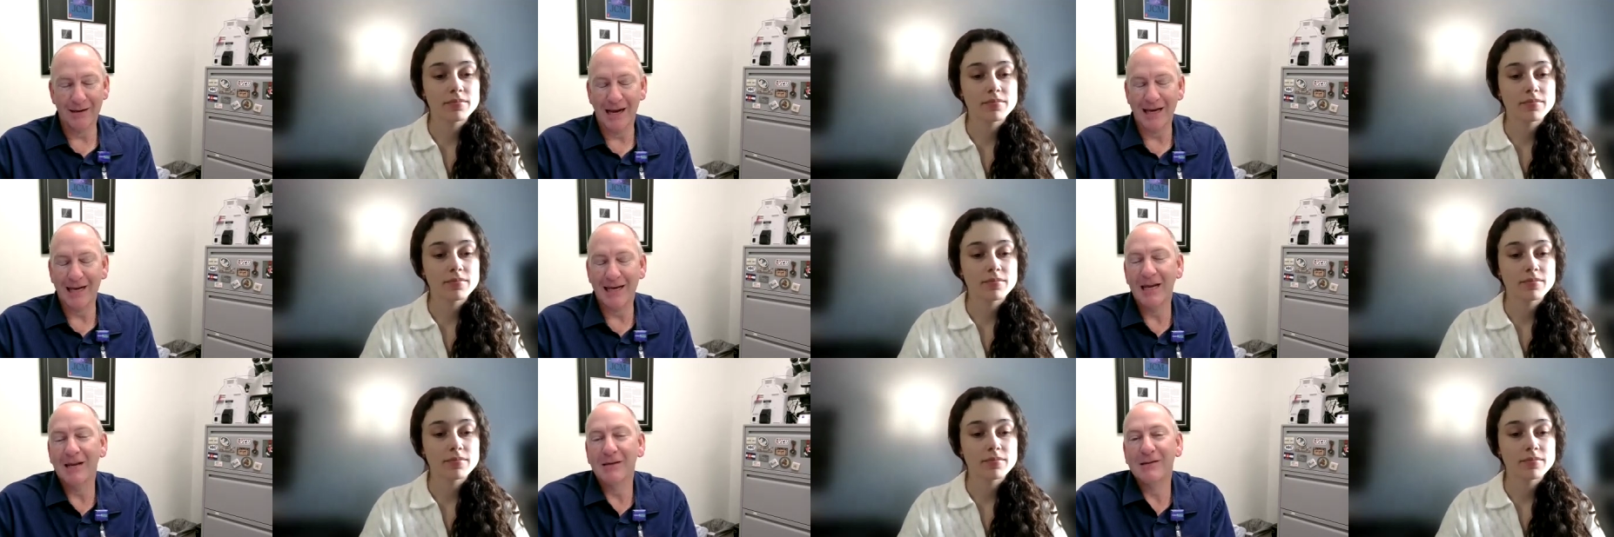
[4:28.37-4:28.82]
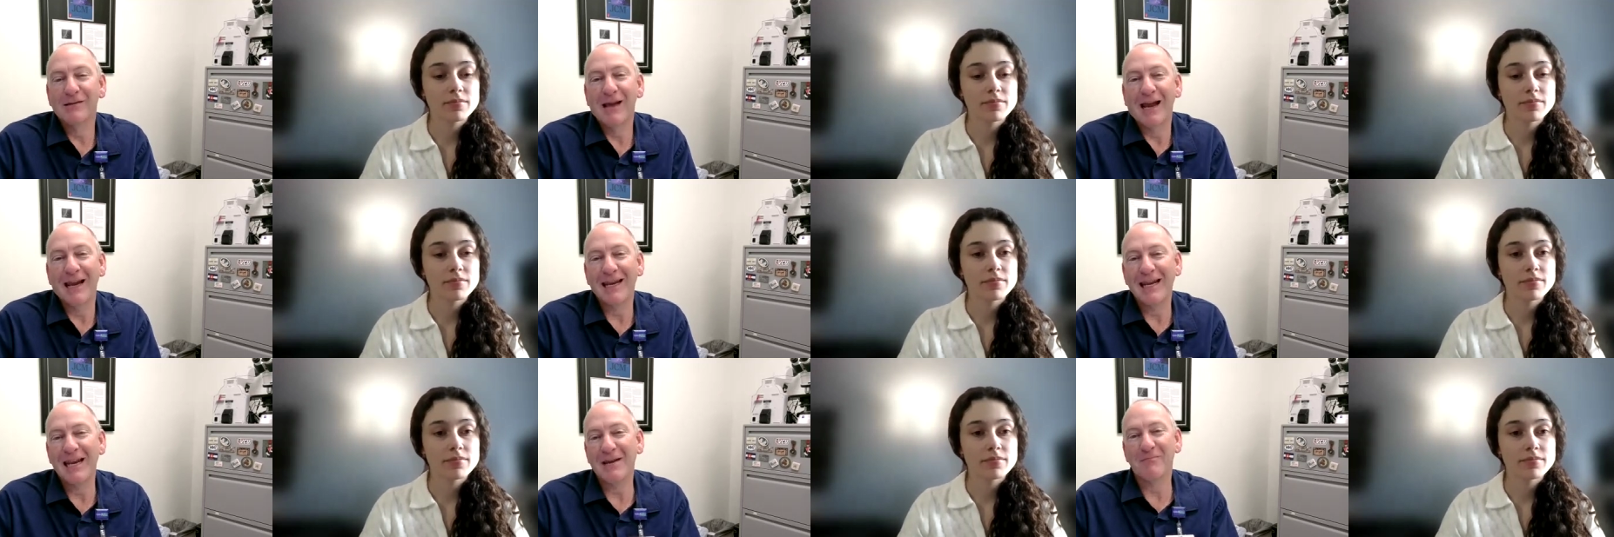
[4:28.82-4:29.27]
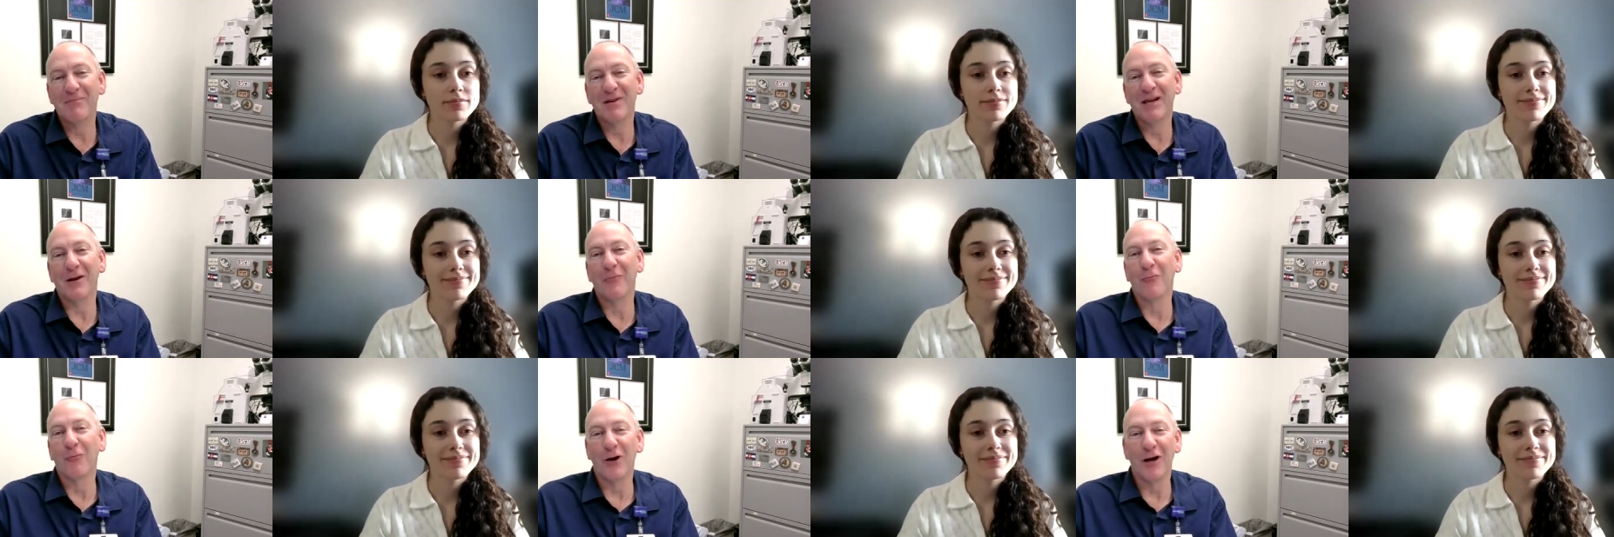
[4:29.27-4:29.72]
Speaker 1: I, can't I can't
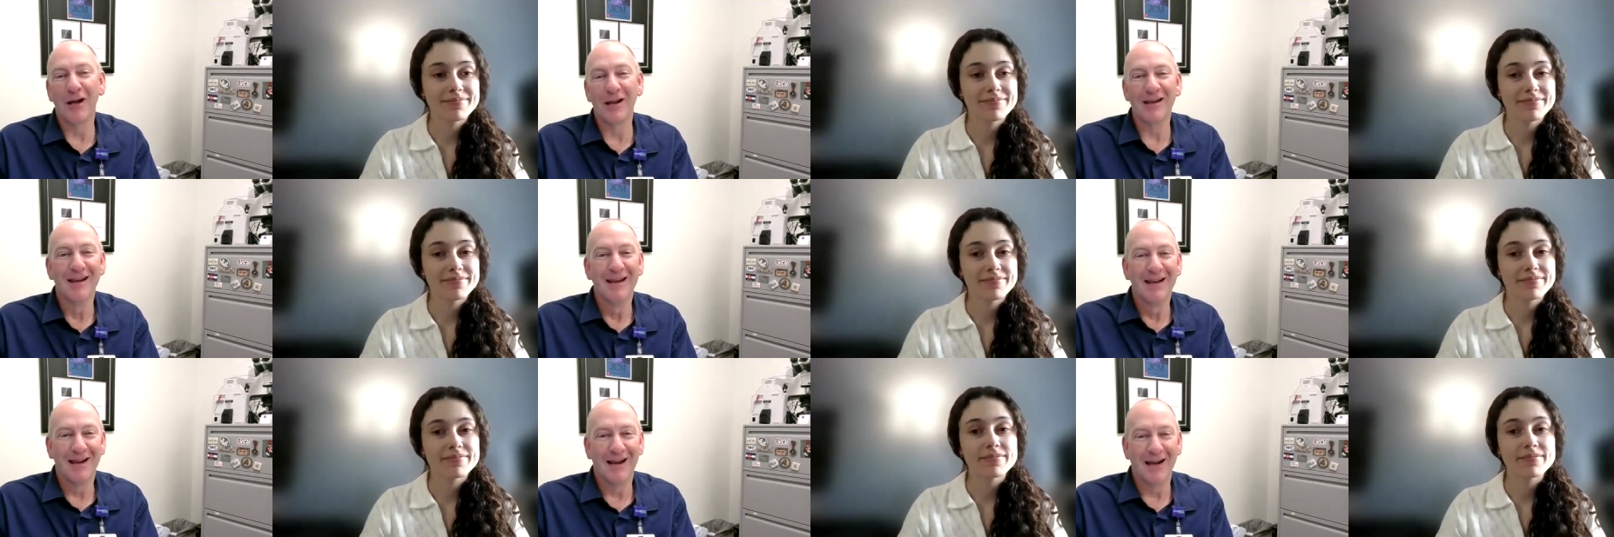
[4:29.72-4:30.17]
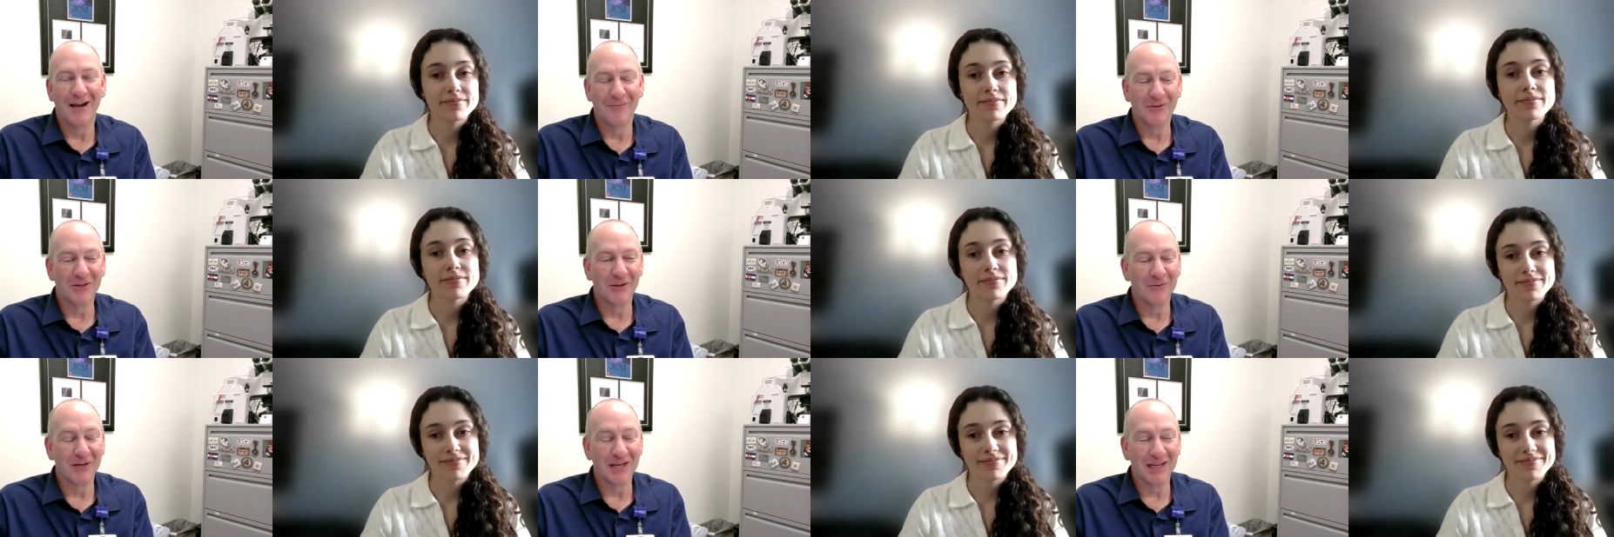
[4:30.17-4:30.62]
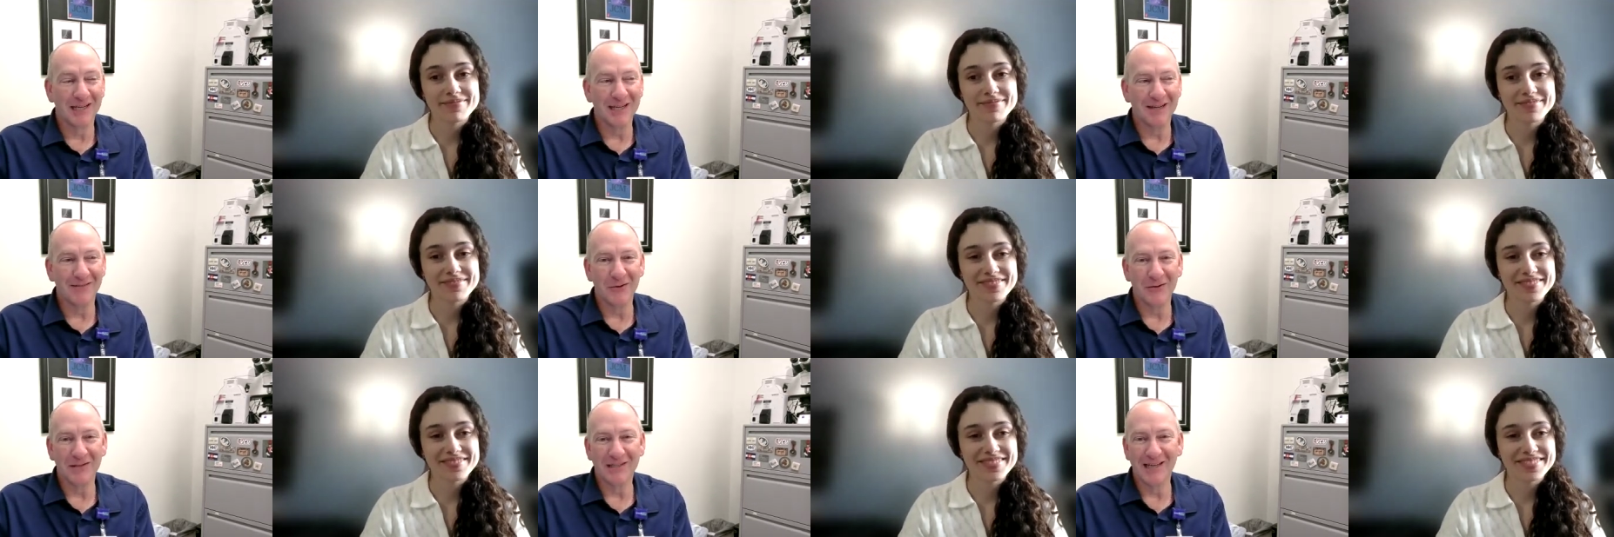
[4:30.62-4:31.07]
pick one, um, so I'm going to give you